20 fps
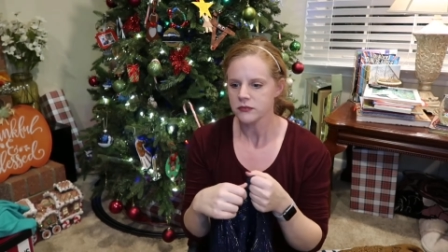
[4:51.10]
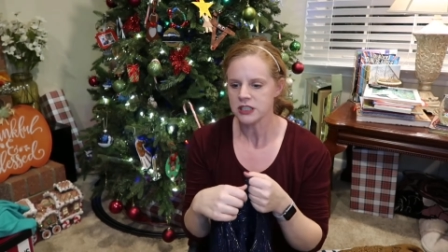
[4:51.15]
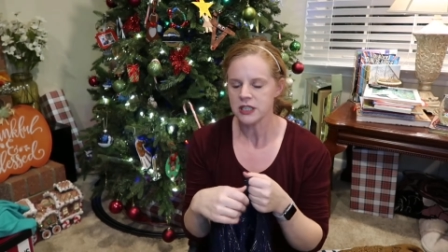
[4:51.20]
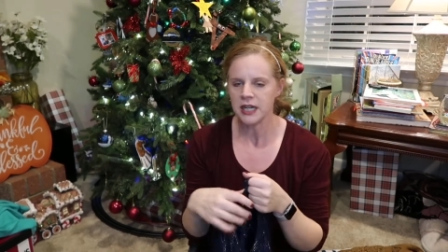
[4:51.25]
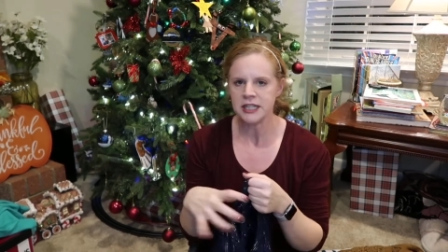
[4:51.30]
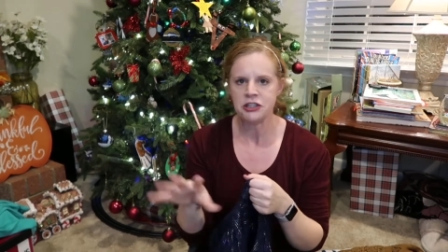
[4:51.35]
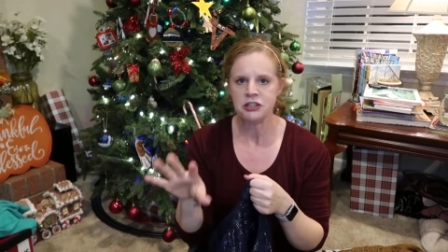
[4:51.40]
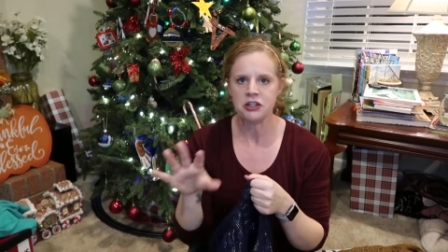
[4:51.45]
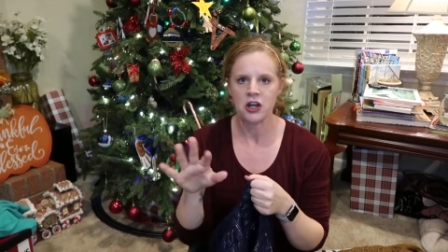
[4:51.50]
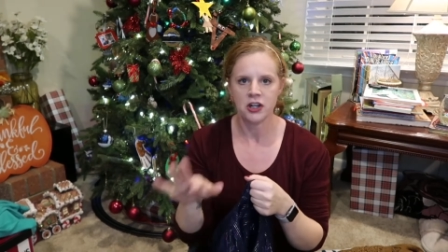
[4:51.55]

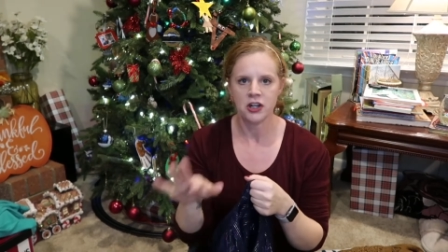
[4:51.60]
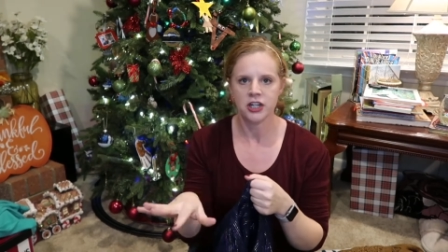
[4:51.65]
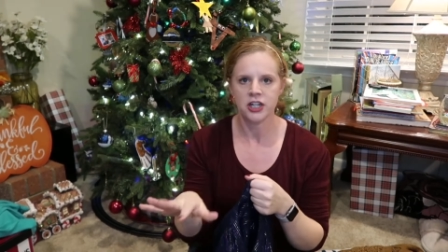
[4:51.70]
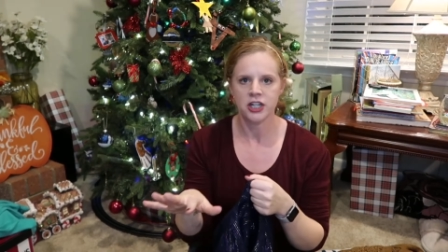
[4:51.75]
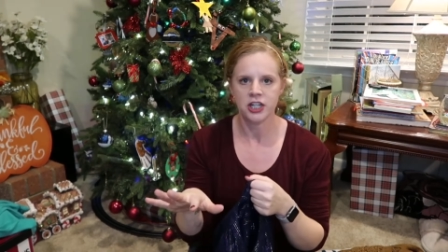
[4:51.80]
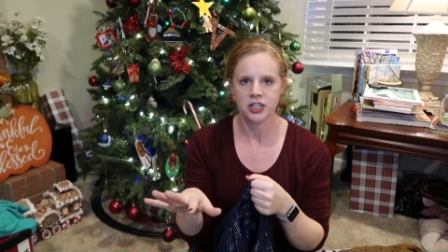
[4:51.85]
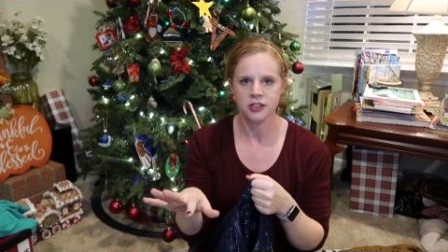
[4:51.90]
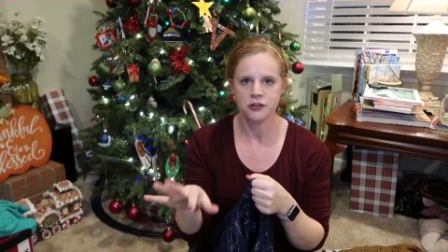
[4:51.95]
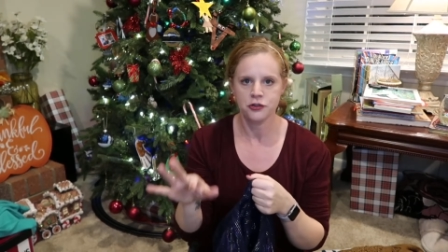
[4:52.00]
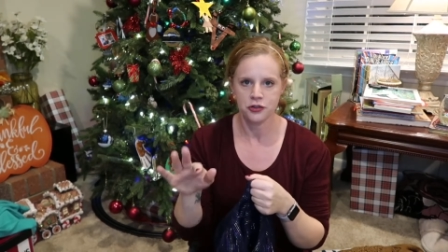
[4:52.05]
like
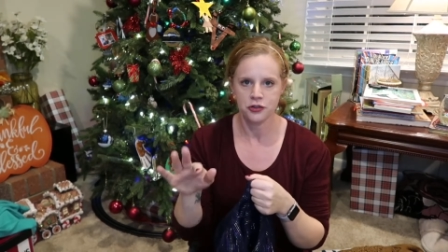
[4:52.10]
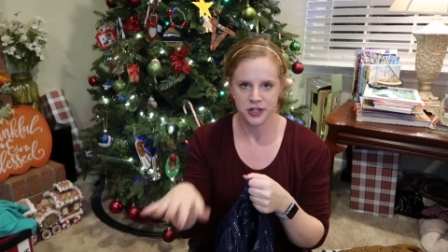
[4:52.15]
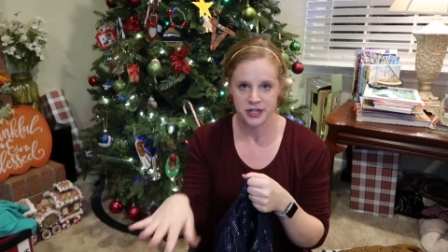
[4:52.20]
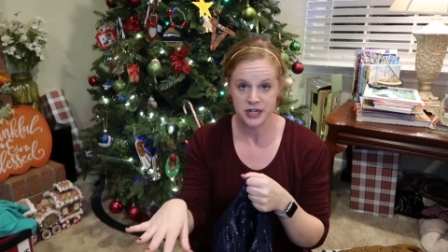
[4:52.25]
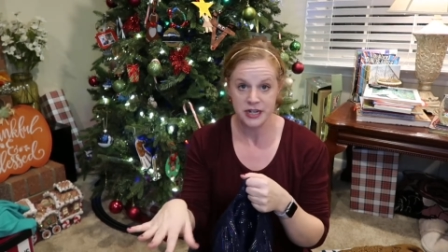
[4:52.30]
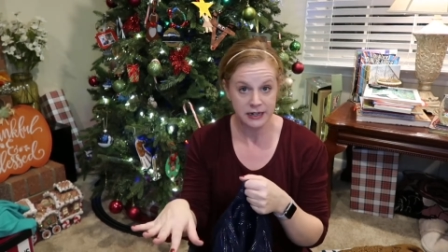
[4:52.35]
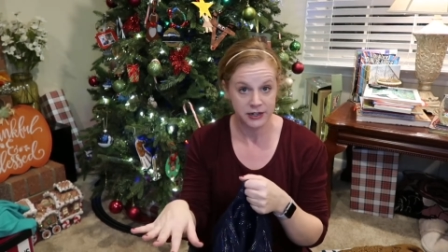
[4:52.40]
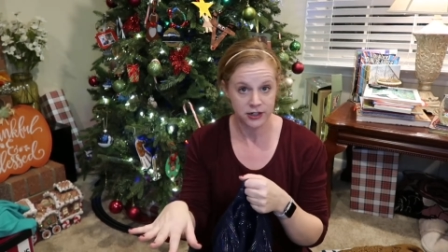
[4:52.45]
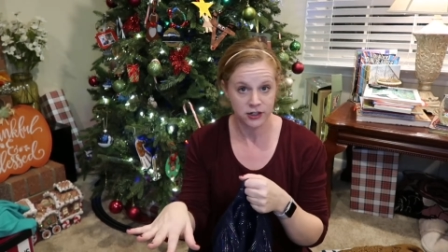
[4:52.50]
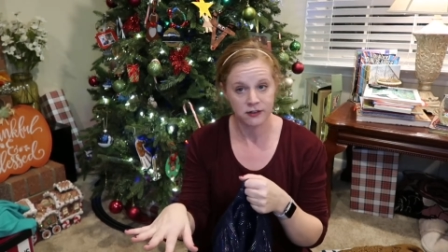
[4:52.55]
younger,
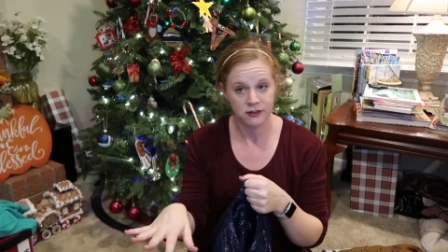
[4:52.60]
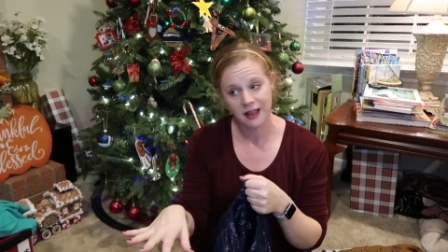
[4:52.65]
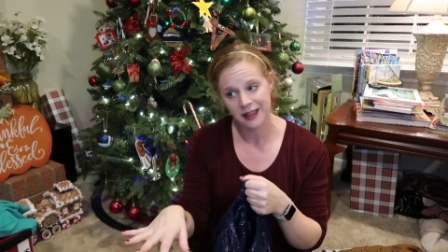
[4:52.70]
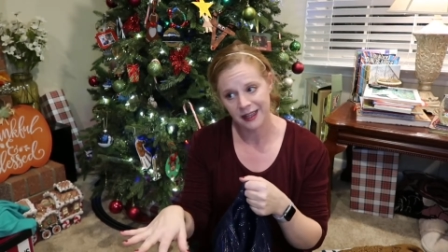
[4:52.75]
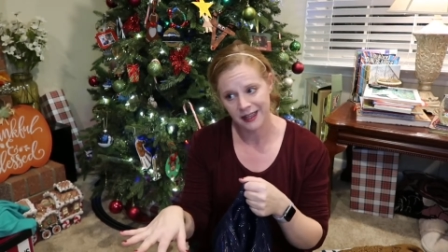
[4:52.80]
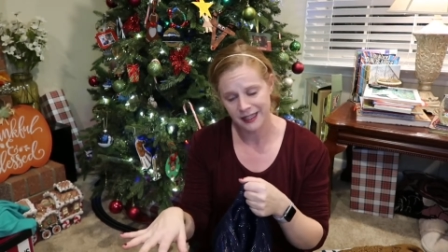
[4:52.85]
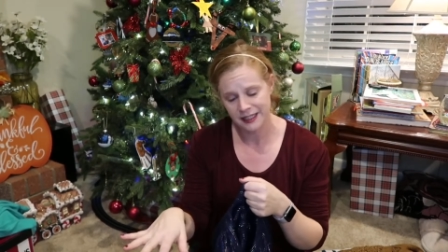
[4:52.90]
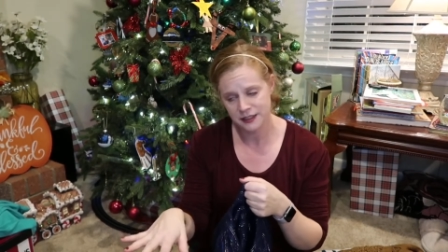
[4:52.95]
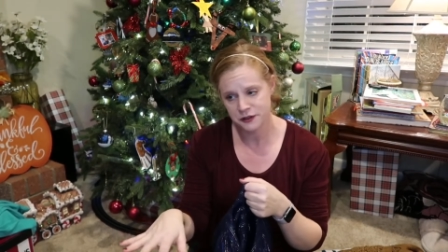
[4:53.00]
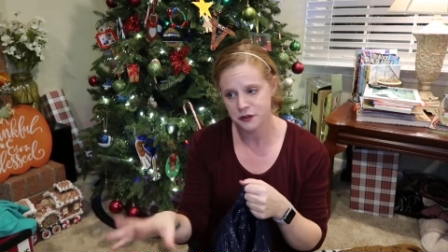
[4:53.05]
trendier
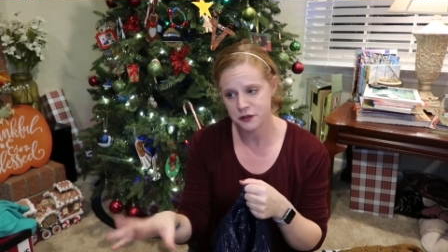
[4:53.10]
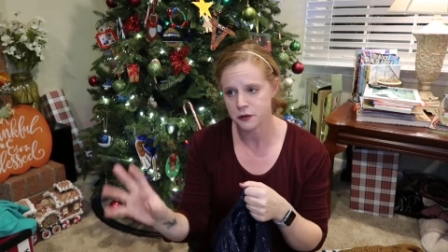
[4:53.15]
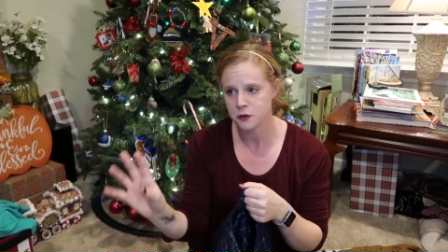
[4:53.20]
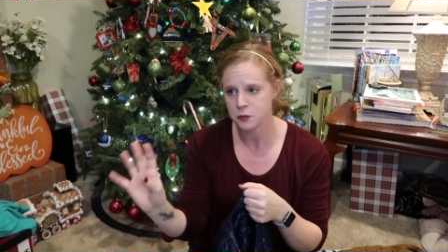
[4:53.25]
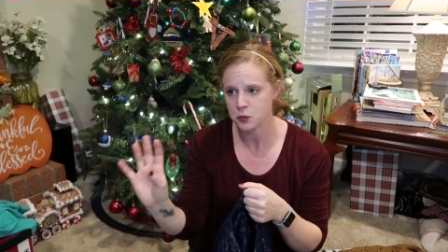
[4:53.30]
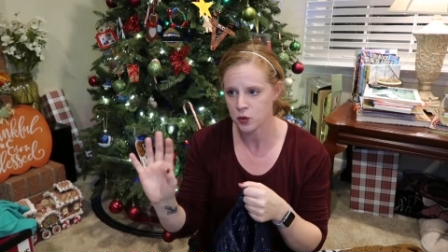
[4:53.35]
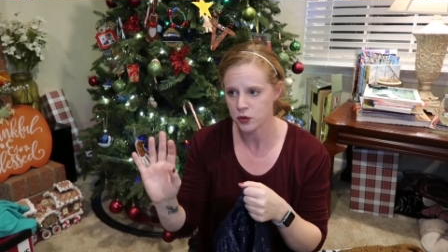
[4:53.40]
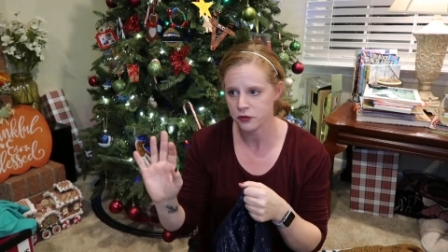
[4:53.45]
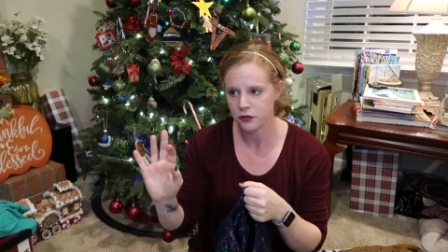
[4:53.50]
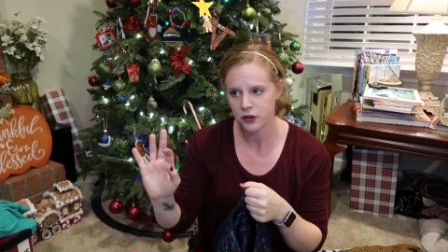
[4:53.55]
line, so it's
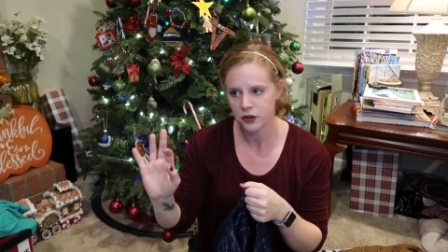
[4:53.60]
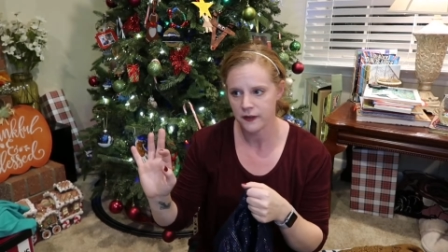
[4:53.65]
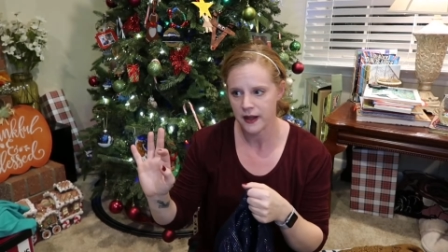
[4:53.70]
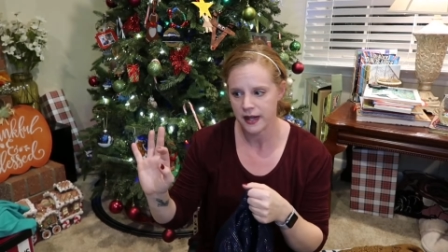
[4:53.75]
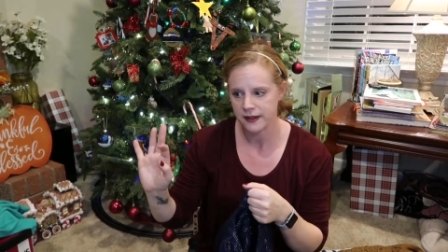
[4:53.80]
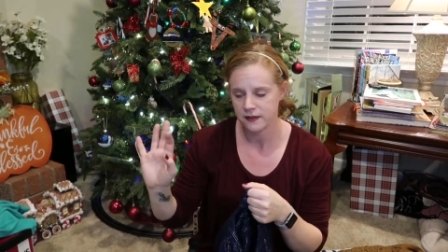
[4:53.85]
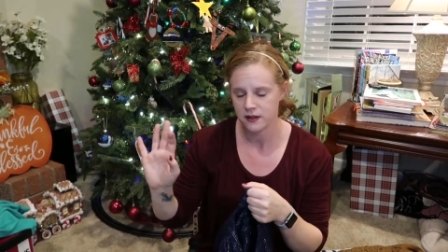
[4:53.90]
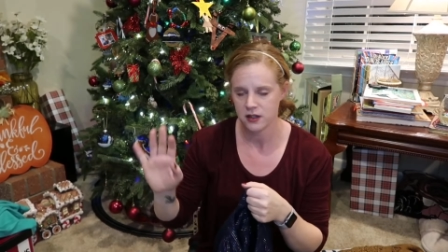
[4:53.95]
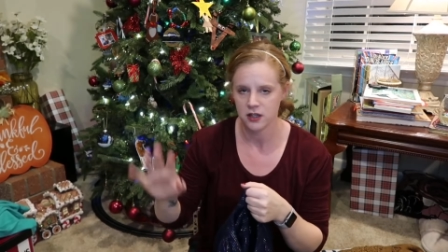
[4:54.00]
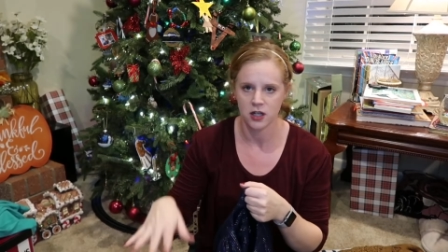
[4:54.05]
more for
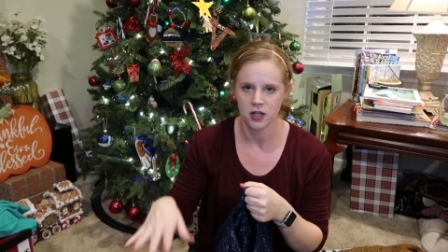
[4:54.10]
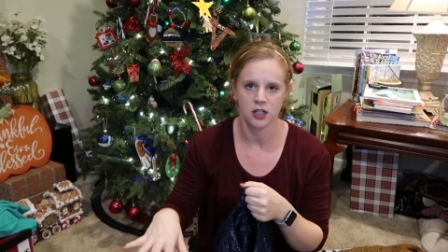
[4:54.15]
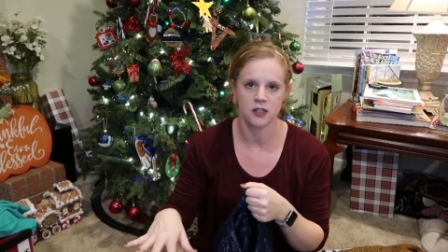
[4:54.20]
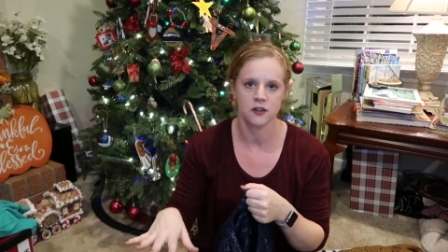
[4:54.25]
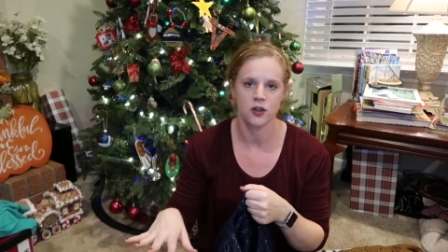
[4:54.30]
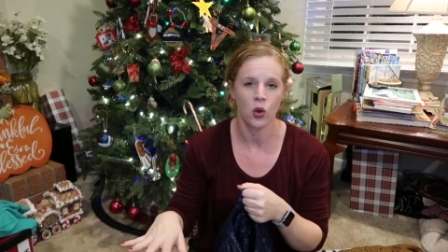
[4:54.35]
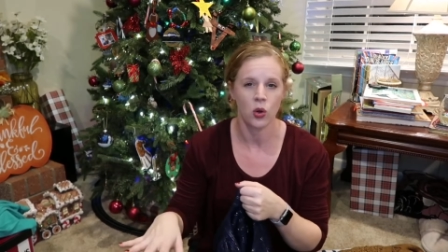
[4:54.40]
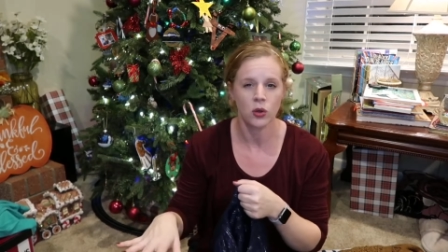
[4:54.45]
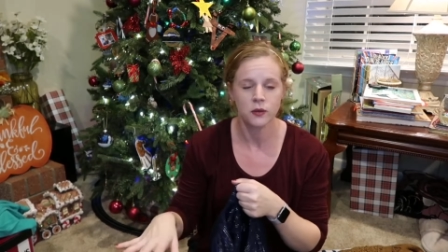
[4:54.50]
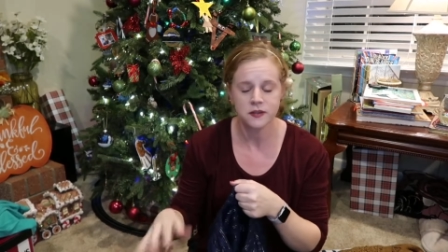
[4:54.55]
like the young
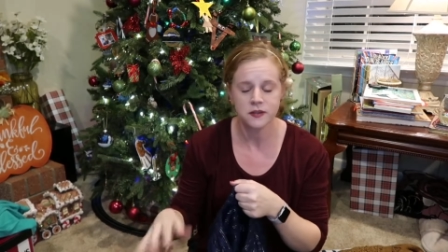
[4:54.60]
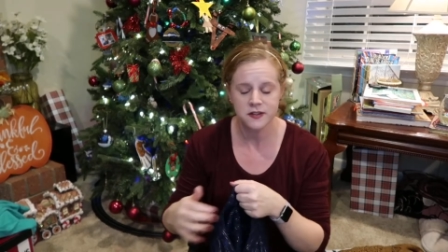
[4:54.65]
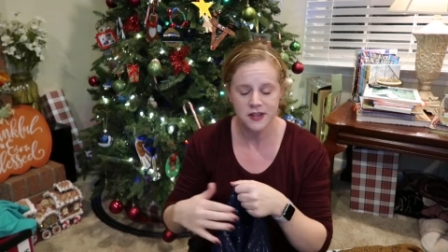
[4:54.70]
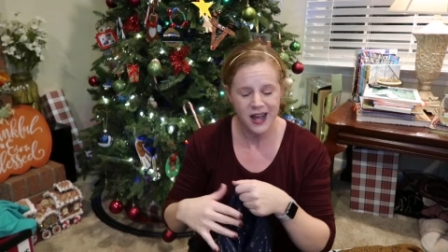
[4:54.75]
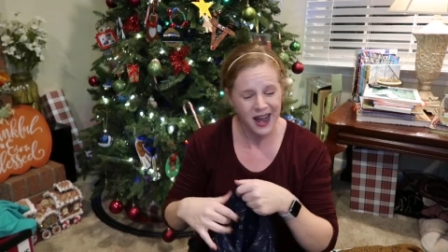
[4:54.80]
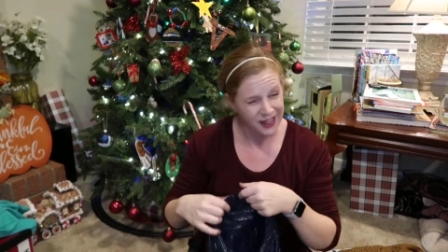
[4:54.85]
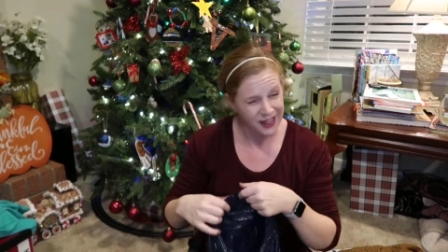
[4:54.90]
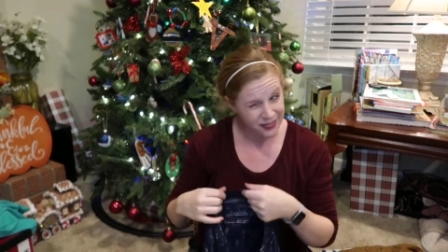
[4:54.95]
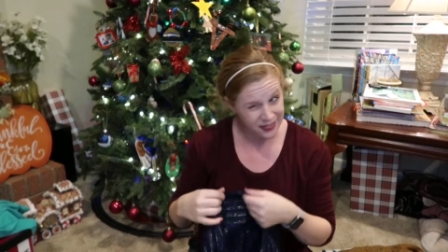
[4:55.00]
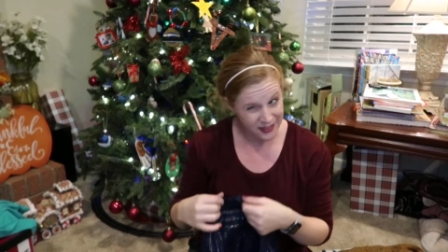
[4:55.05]
adults,
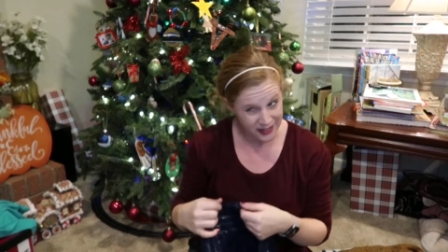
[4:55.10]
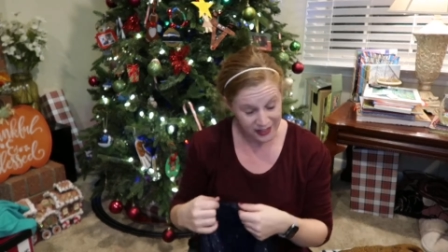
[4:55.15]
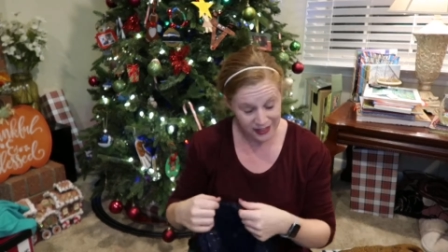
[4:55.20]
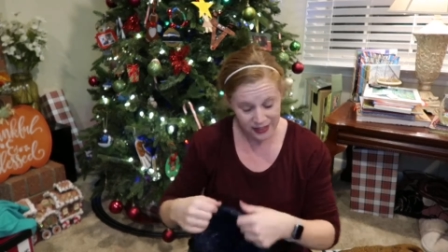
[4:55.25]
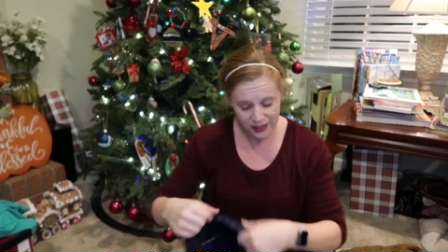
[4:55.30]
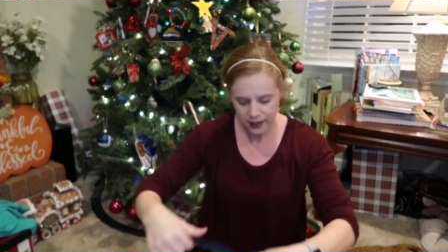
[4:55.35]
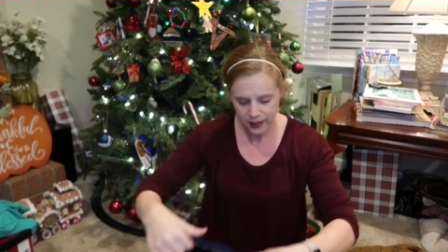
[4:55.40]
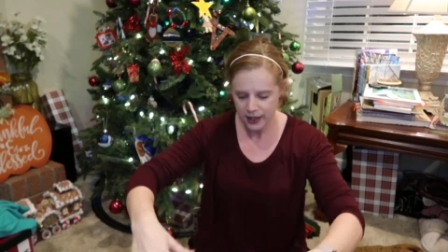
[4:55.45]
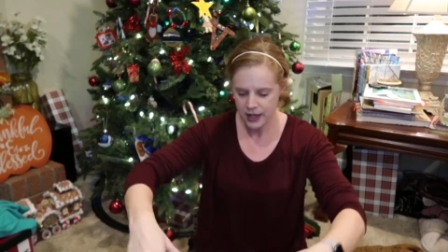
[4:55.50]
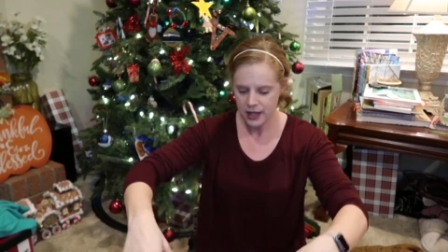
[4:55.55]
I
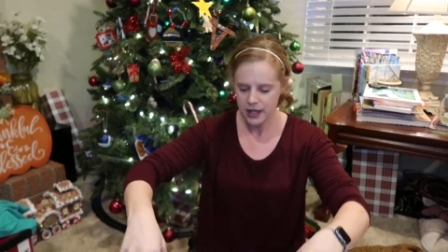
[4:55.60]
think.